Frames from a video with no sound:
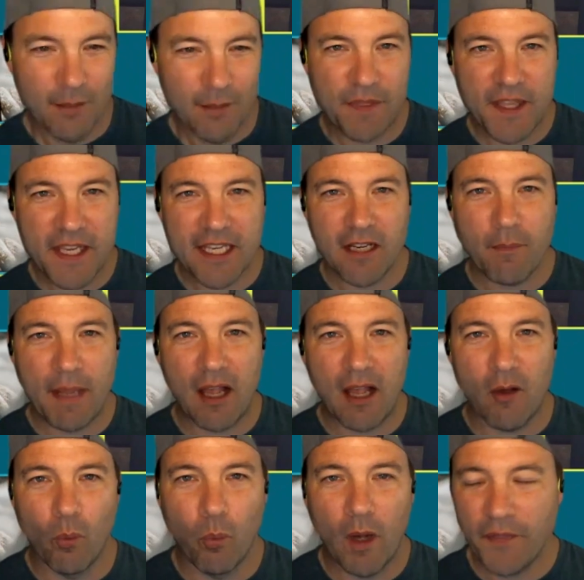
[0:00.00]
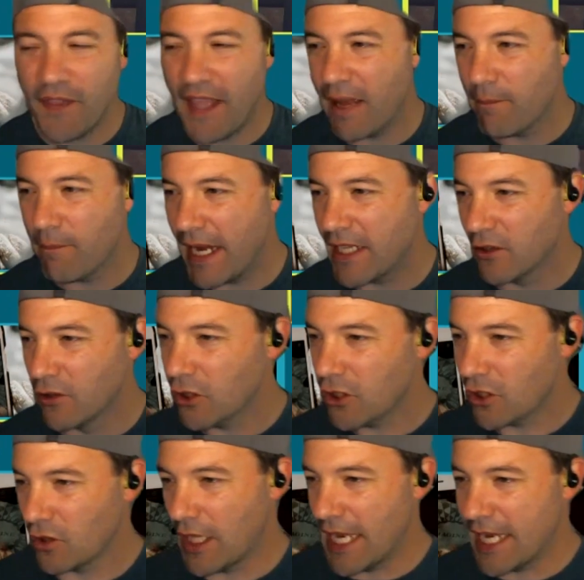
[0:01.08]
but thinking about what that might
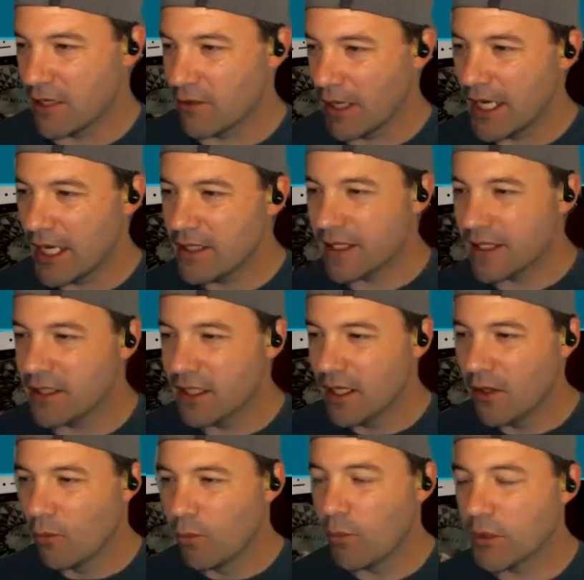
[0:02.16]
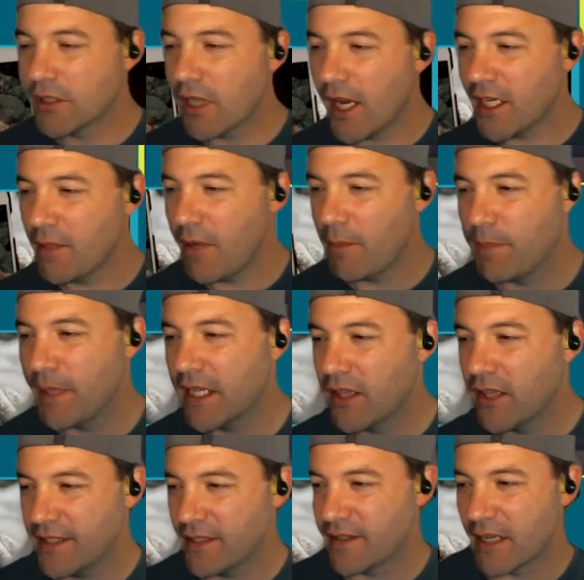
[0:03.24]
look like right that when we're talking about big
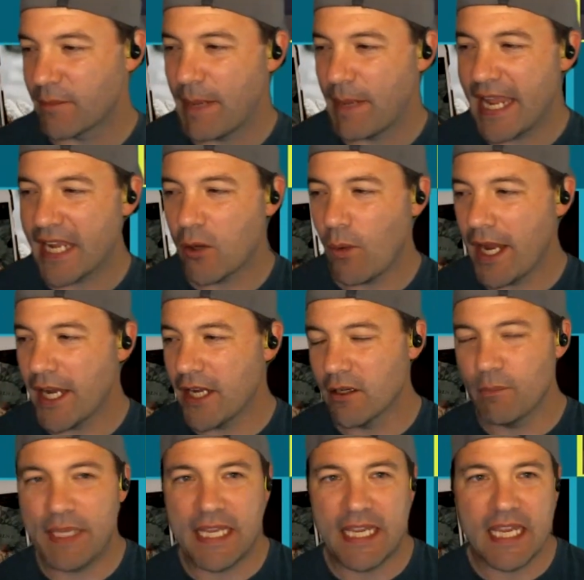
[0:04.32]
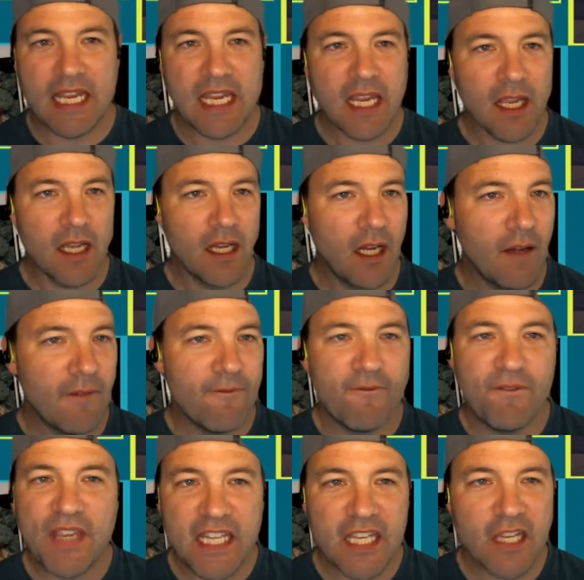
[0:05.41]
classes like band choir and pe
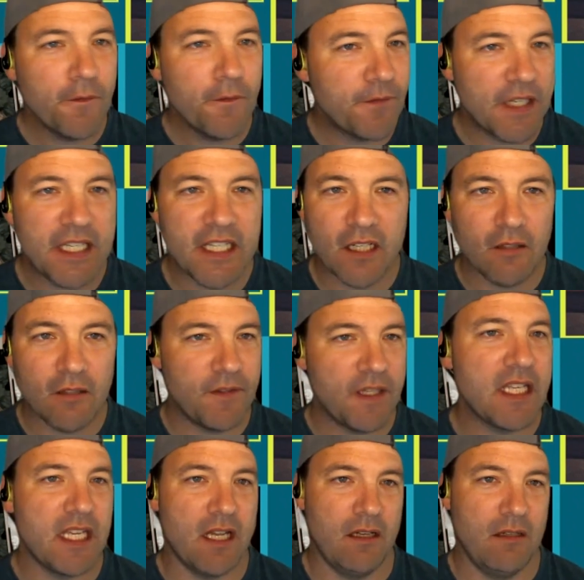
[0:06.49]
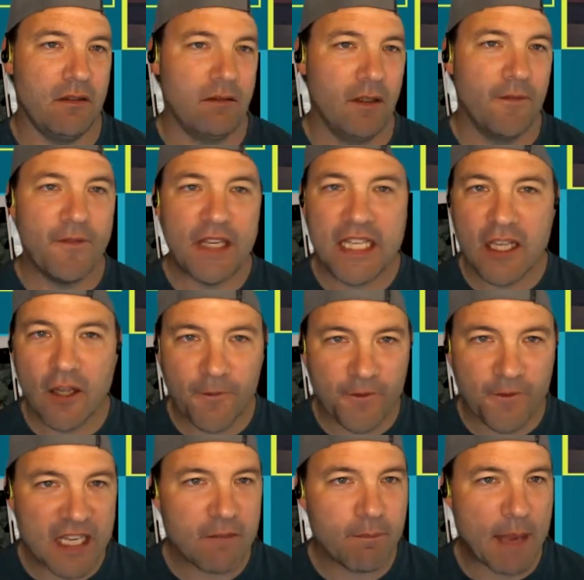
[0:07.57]
video video video video
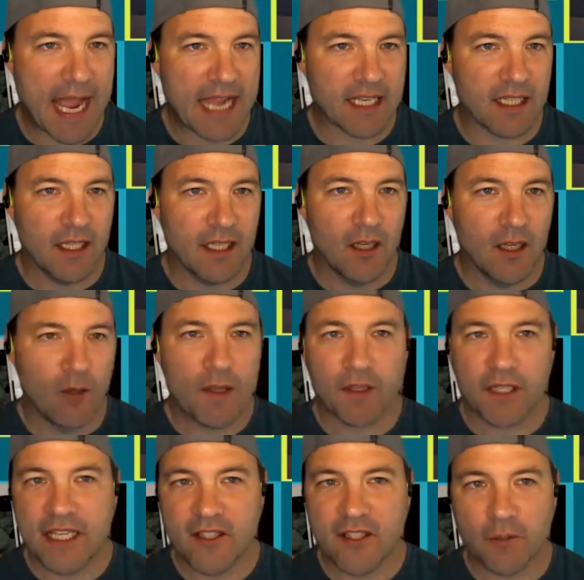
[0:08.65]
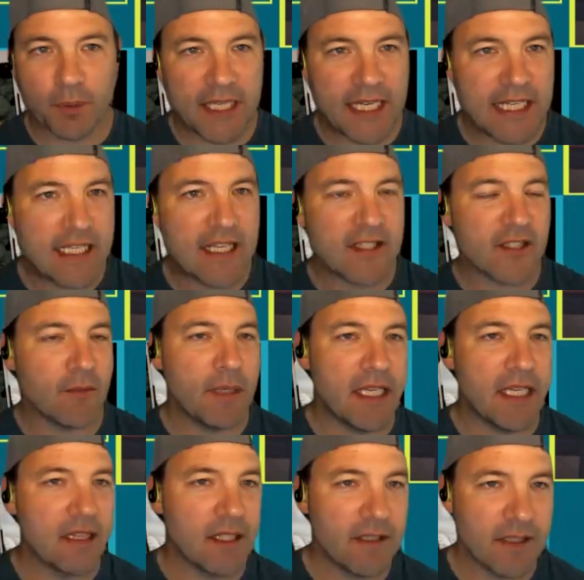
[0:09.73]
feedback whether kids are playing an instrument
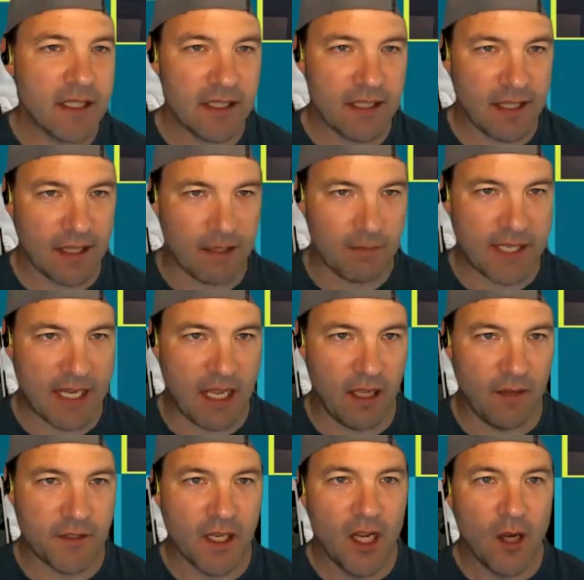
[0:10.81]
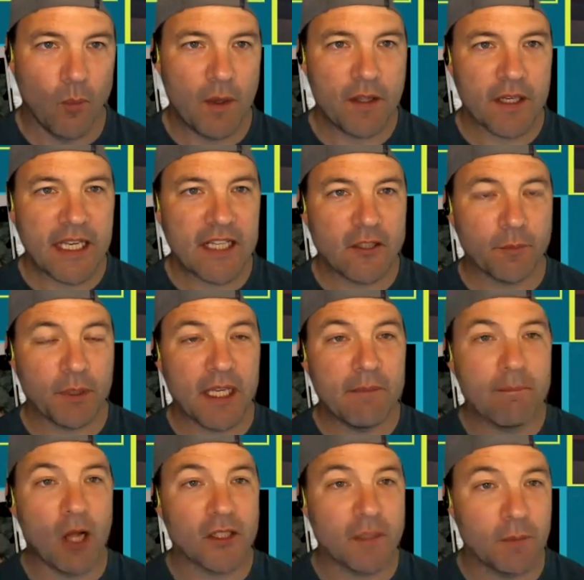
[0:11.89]
and listening to themselves, whether kids are playing
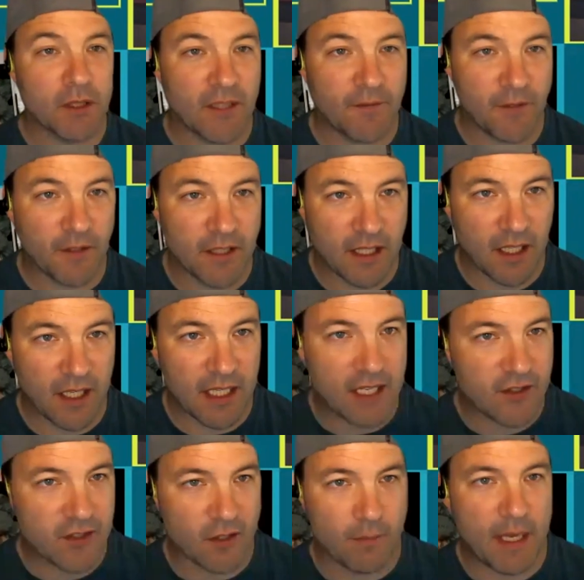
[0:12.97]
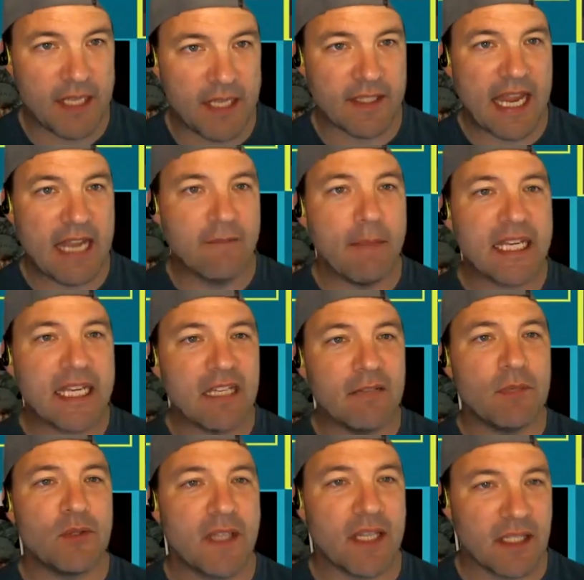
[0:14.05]
multiple different instruments and making
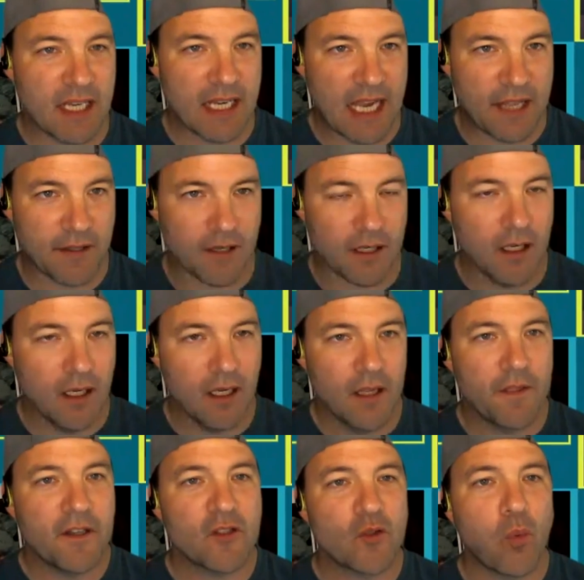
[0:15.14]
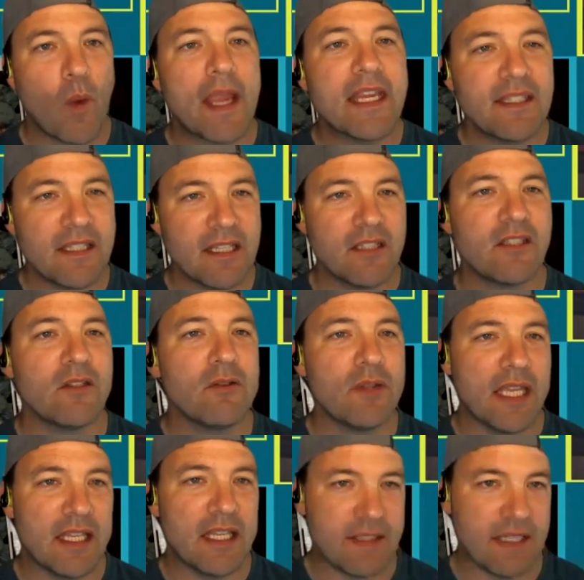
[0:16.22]
music together. There's ways to do
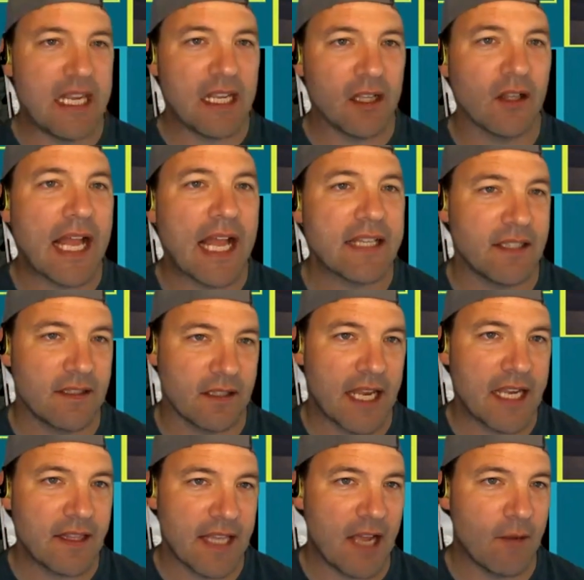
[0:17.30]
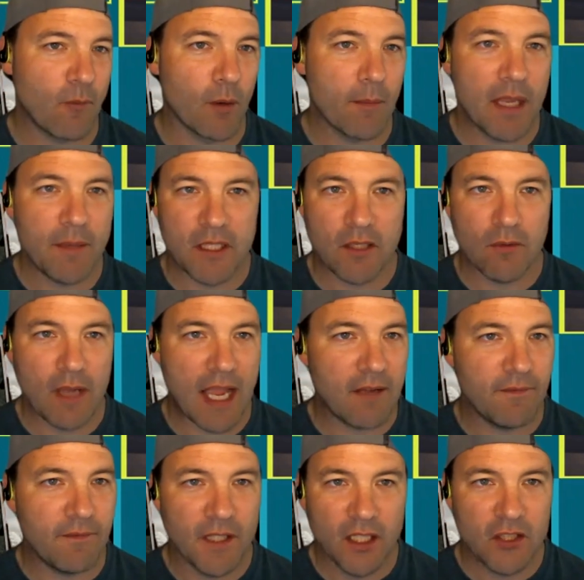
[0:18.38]
this in classes like that, where maybe you
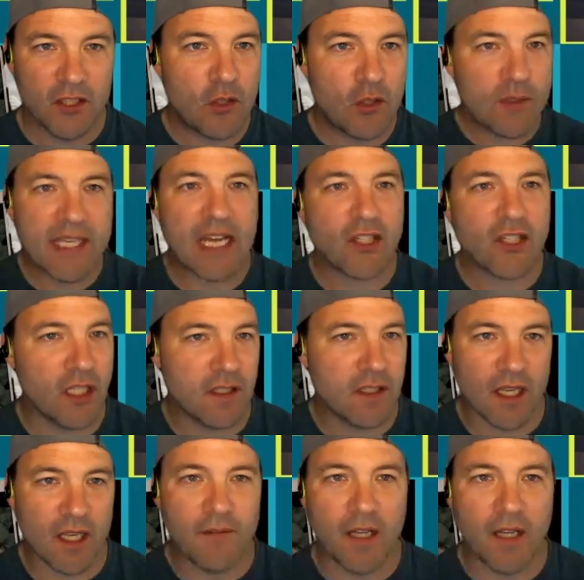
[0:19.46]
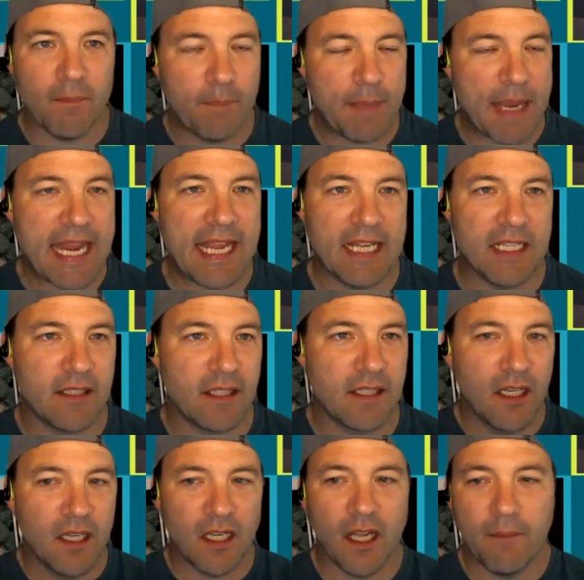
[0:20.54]
have two sections of a band
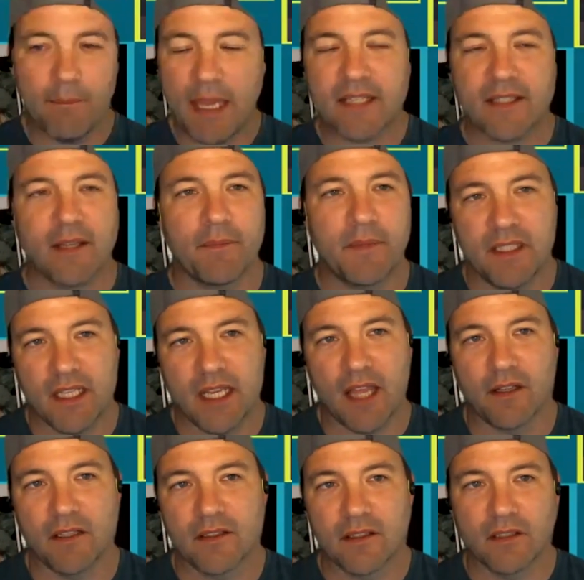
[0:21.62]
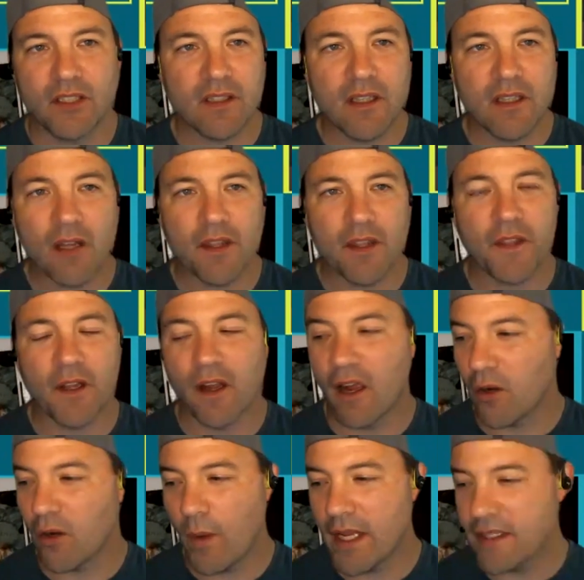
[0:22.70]
uh, make something together. So just know that there
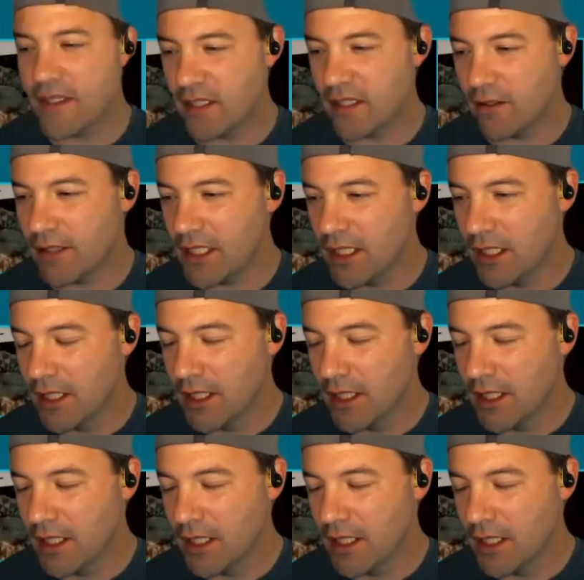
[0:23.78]
are ways to do it.